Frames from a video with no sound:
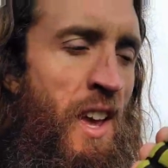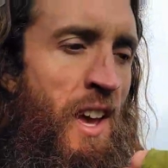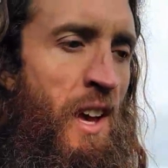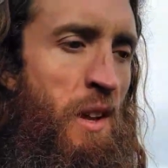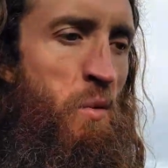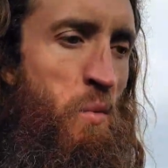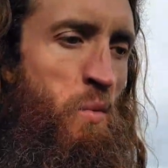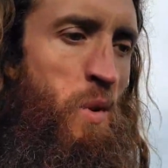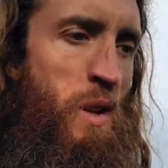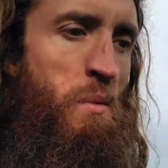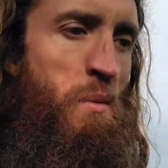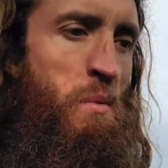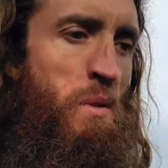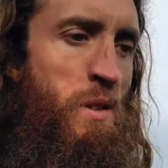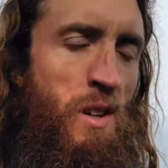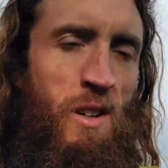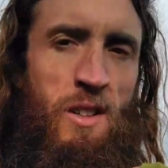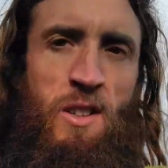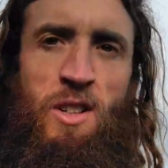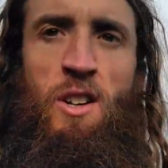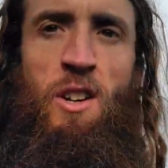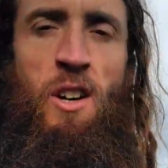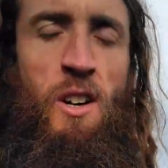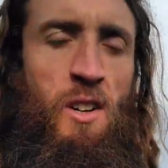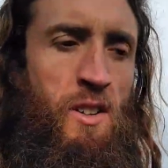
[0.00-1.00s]
And women
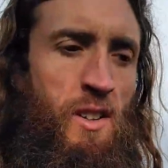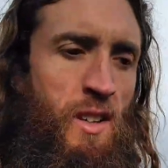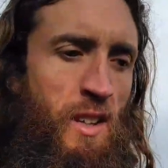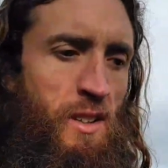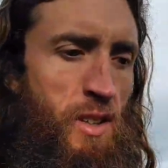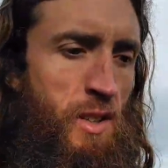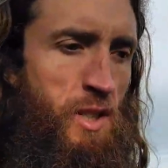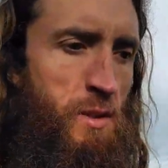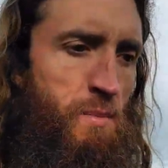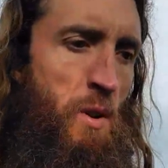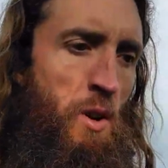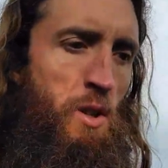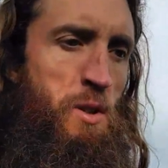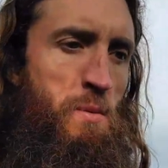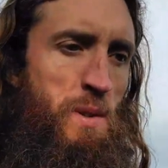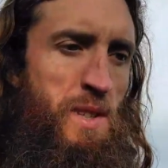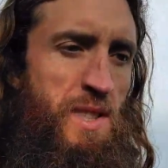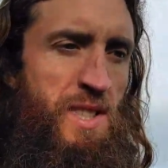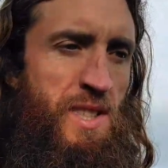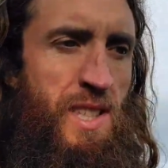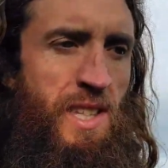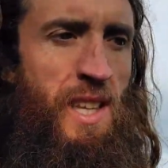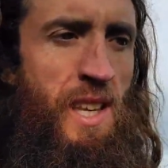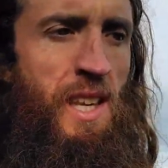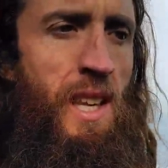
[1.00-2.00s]
are taught that they're supposed to
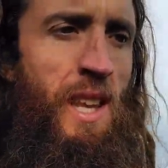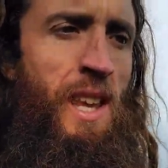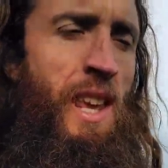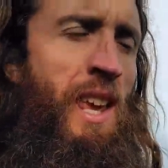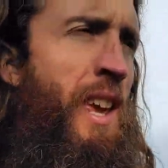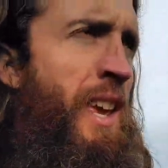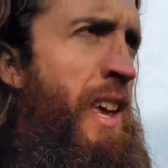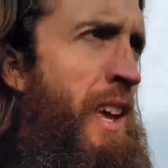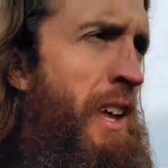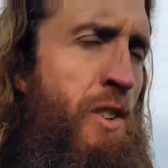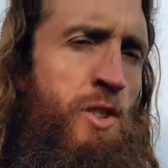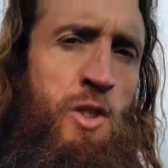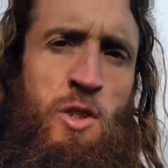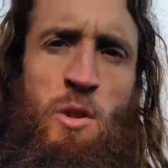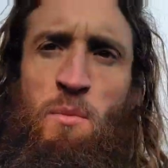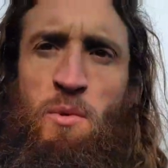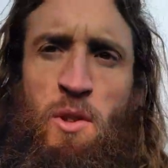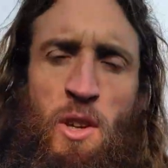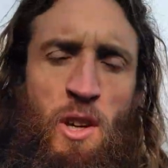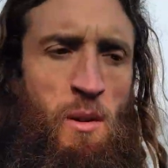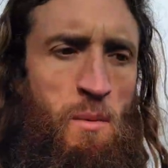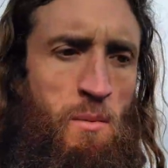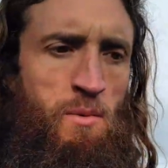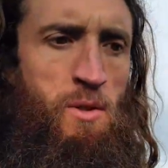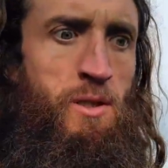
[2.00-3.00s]
be skinny and
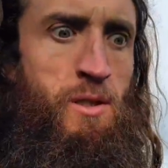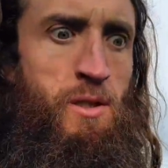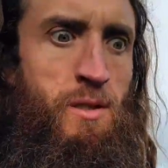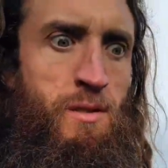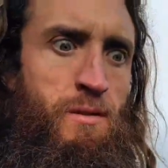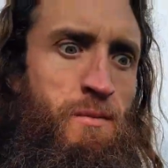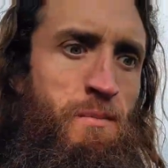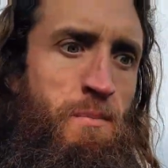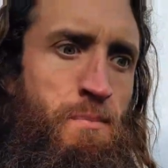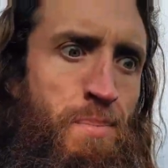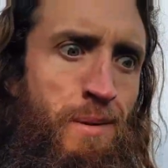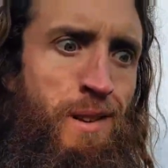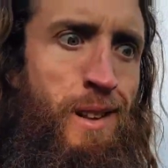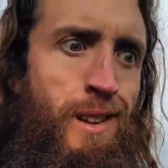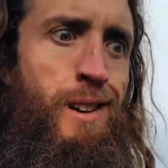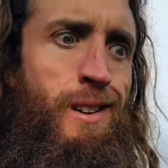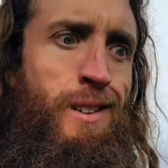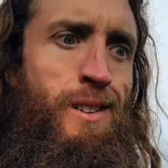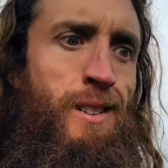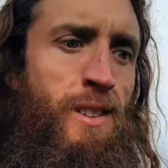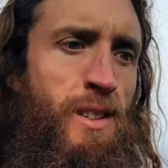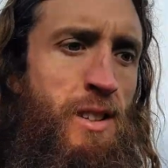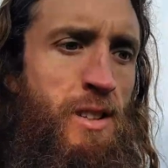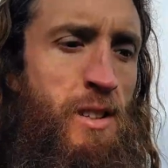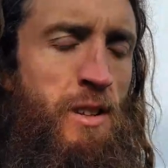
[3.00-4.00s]
sometimes
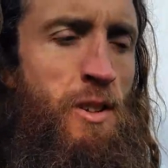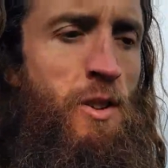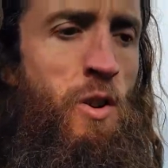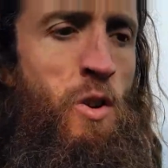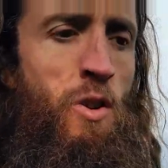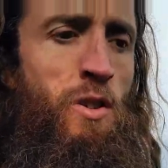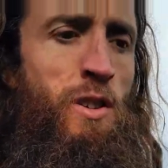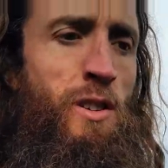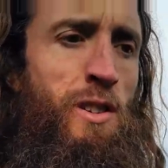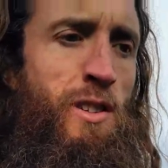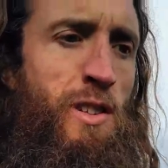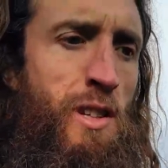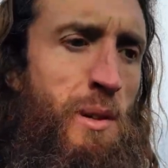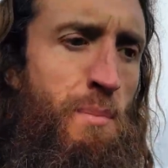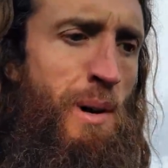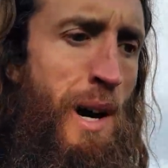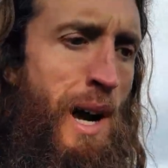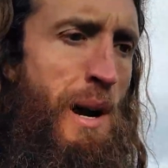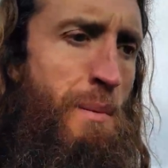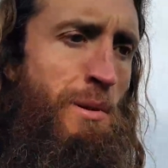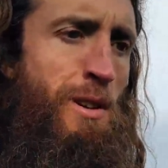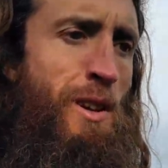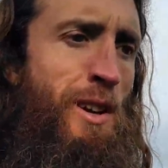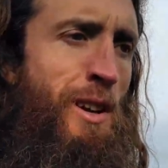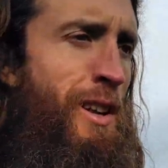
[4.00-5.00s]
blonde, according to the
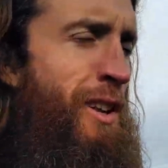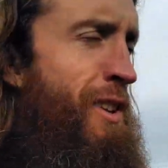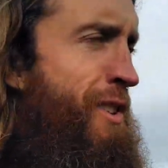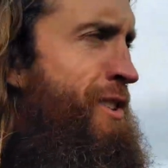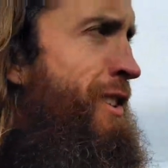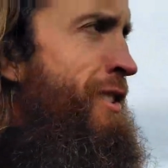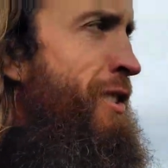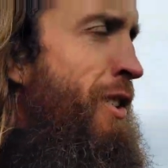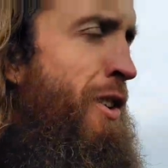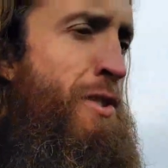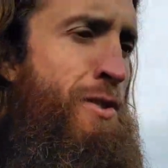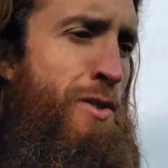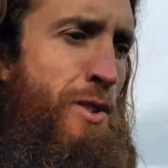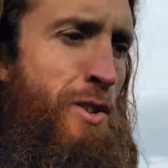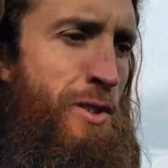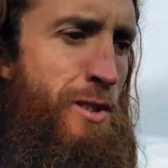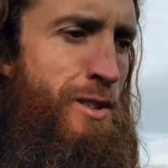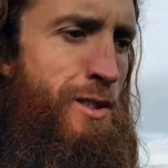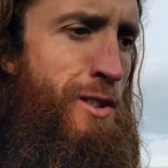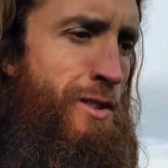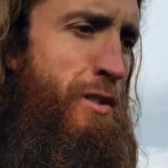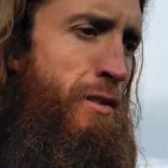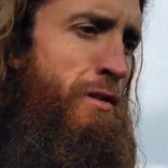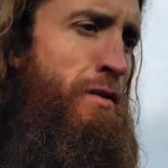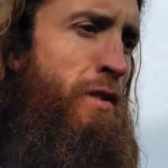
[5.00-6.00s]
Barbie dolls and all
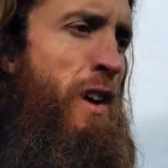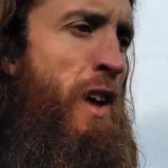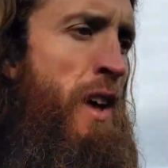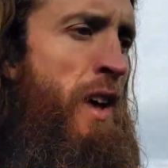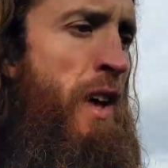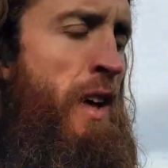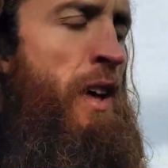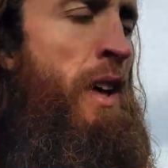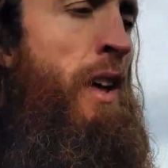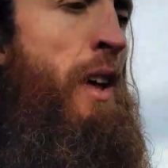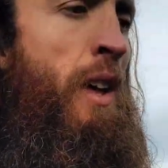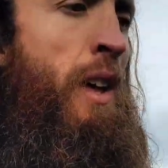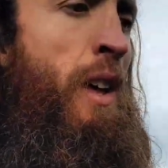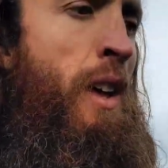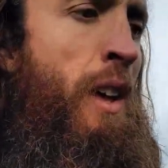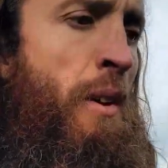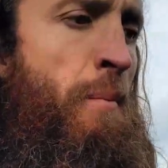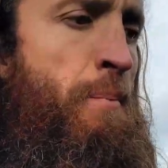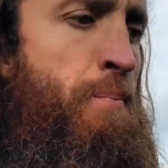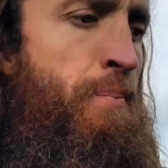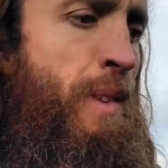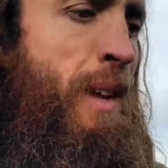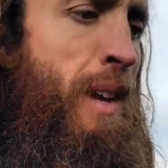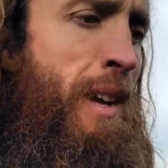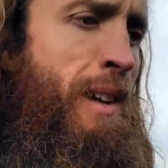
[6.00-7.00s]
sorts of stuff.
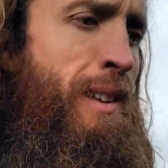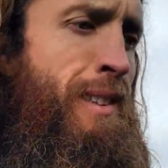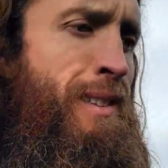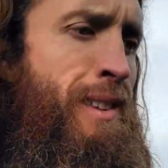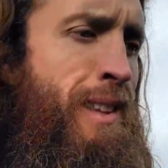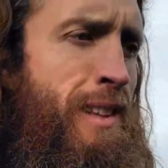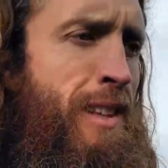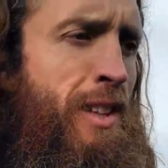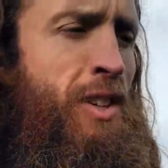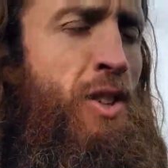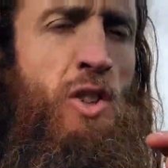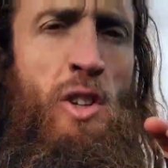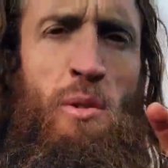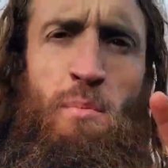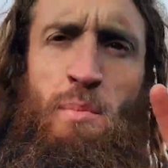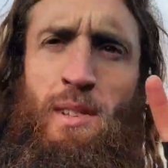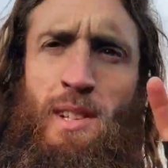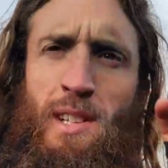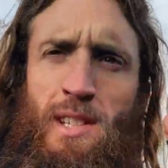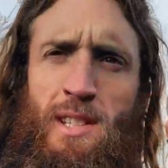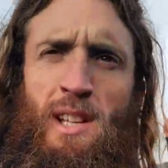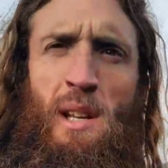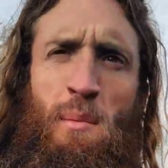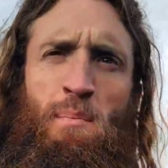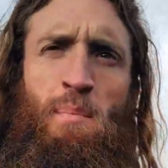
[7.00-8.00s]
And that they should be
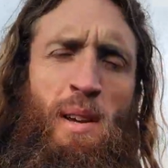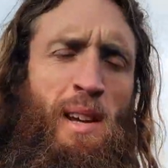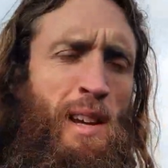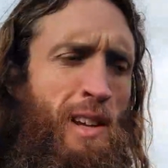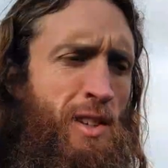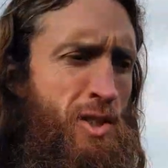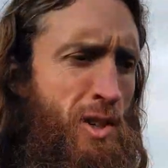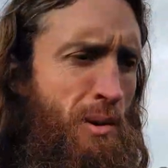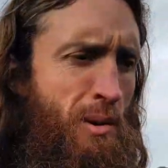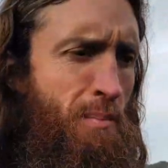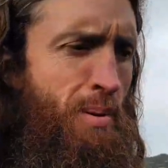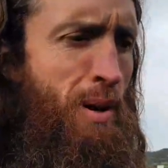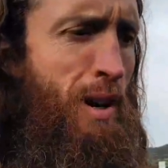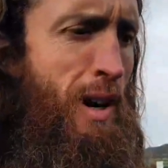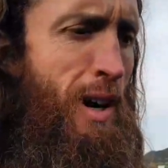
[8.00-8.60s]
this like picture